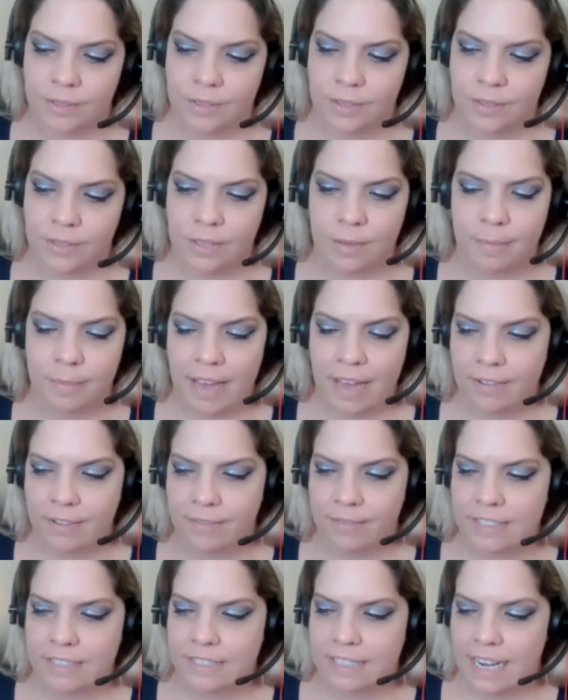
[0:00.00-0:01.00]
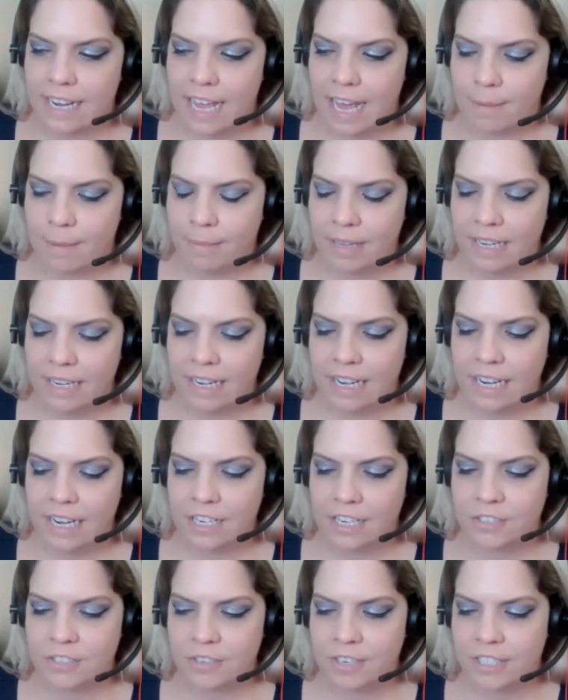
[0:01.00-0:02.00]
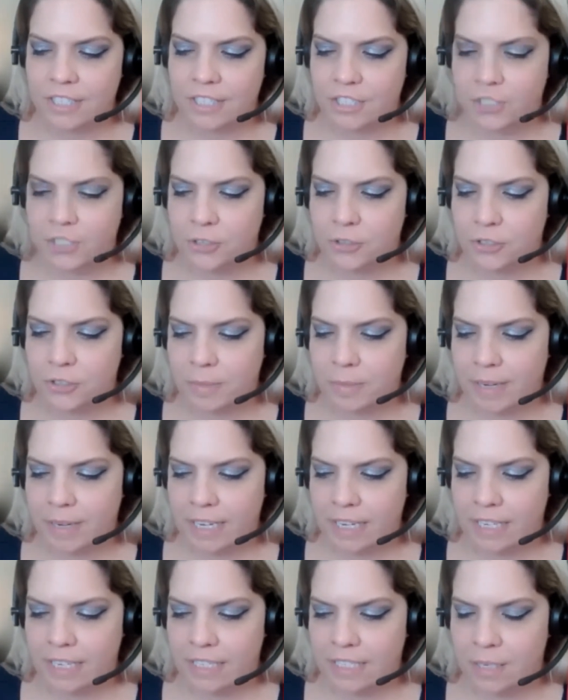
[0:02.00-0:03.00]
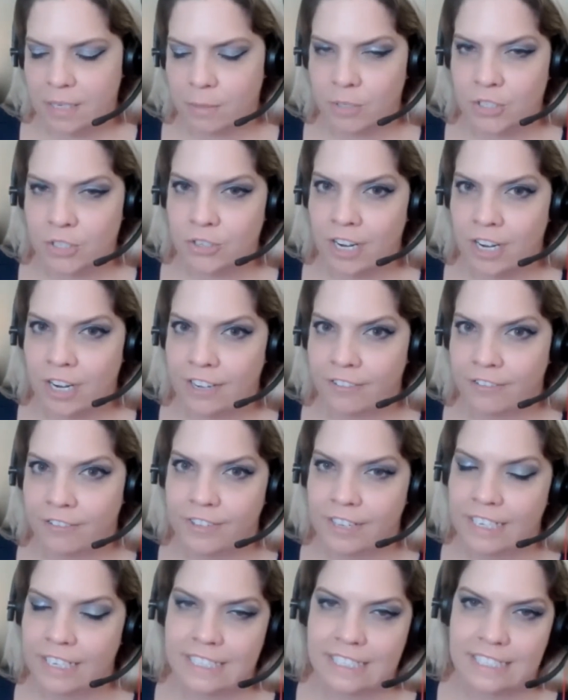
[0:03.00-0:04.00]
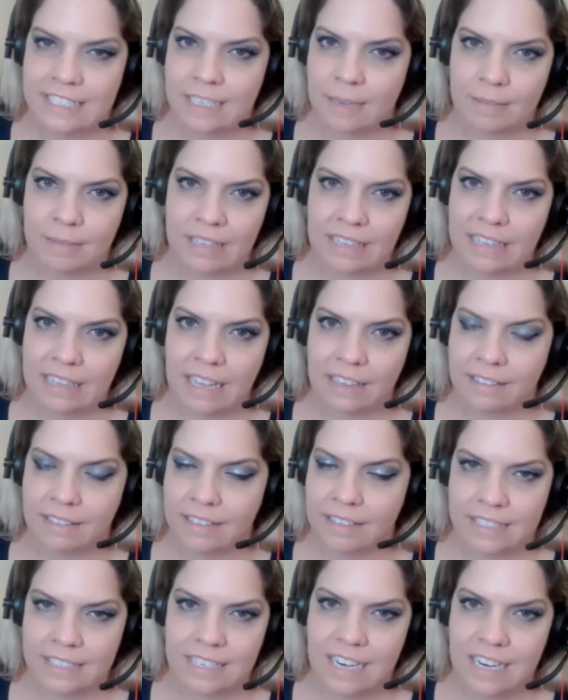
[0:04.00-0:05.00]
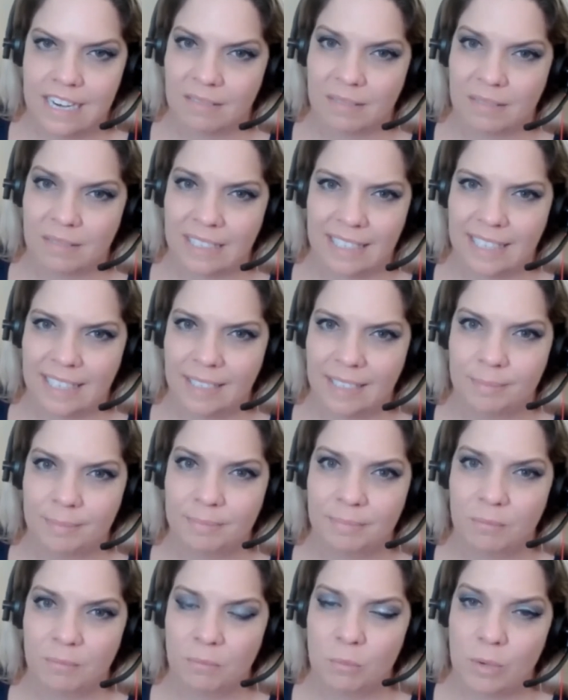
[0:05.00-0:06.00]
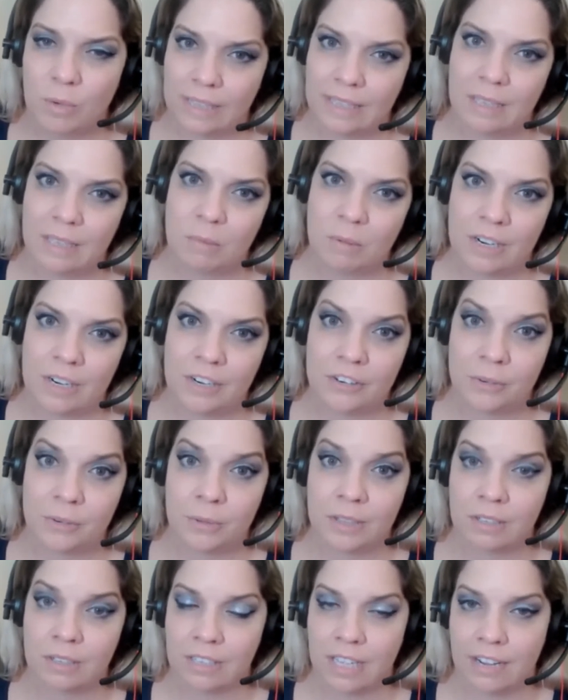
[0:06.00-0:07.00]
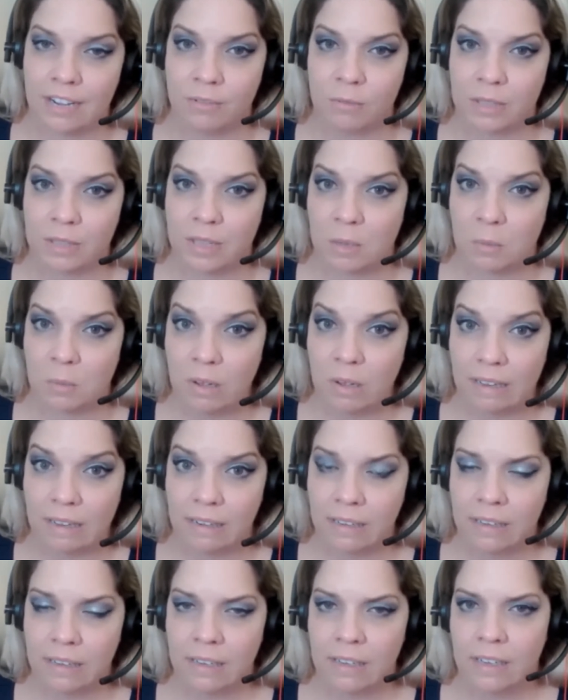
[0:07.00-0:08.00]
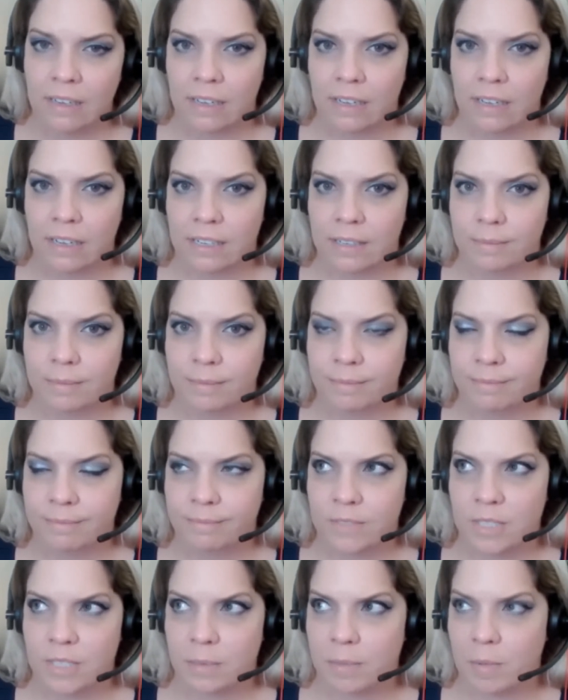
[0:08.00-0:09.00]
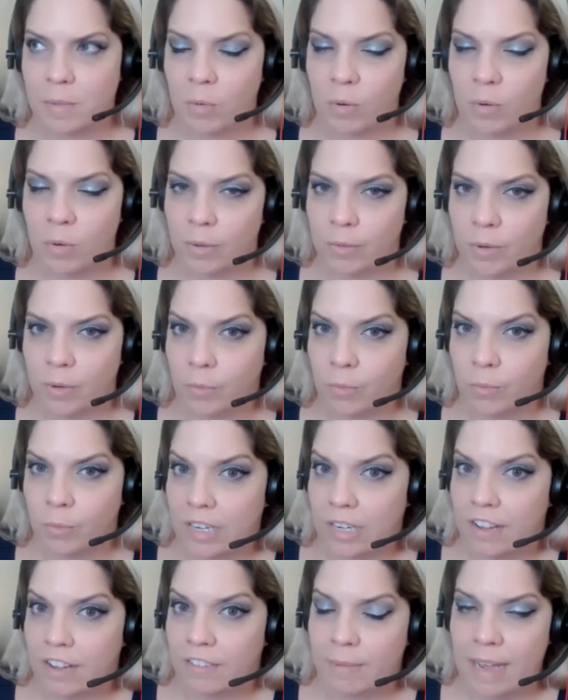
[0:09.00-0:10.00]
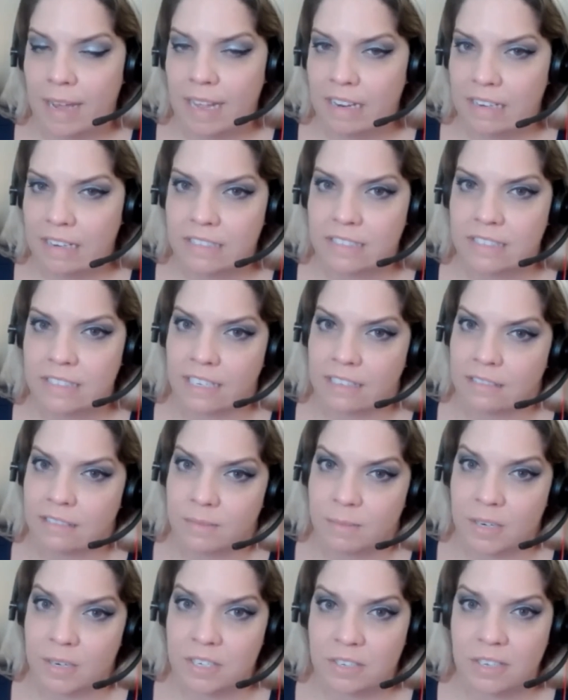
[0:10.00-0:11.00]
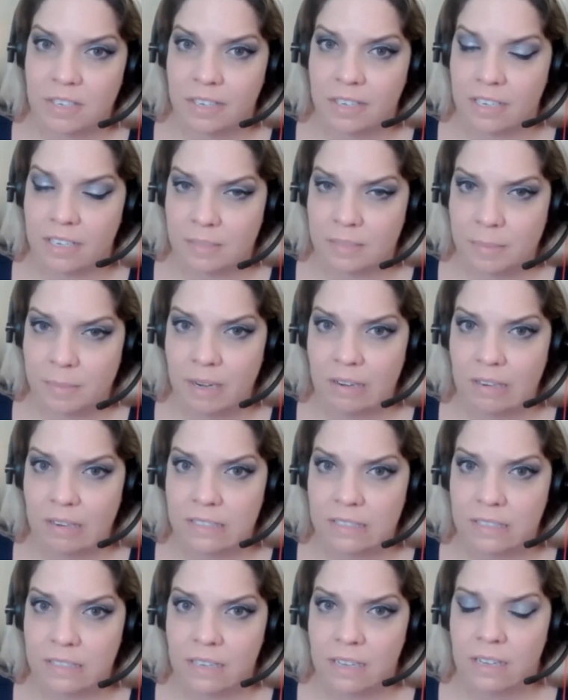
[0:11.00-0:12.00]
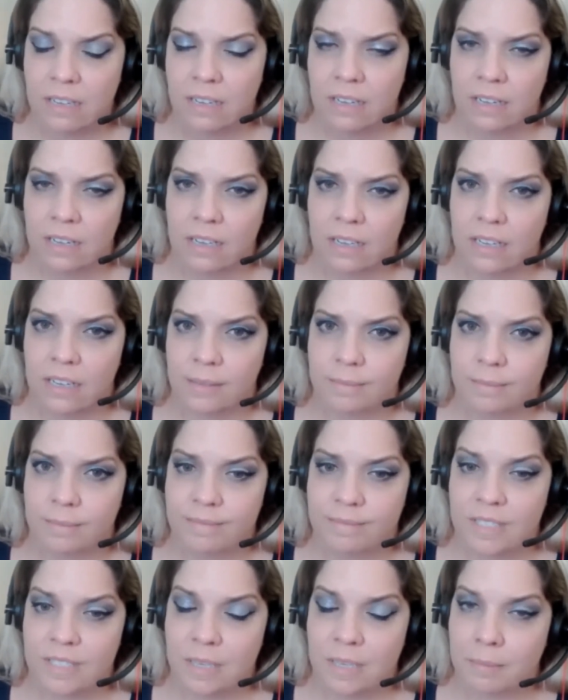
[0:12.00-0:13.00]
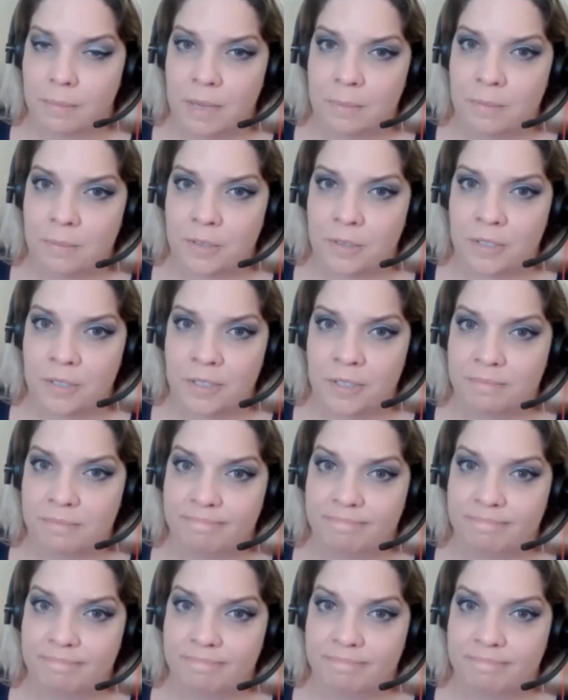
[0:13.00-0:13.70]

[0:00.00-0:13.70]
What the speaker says: The bad fits that happen in industries, it's usually because someone's trying to fit into something that is not really what they want to do with their life or what they want. Some people want a real work-life balance, like especially us parents. Some people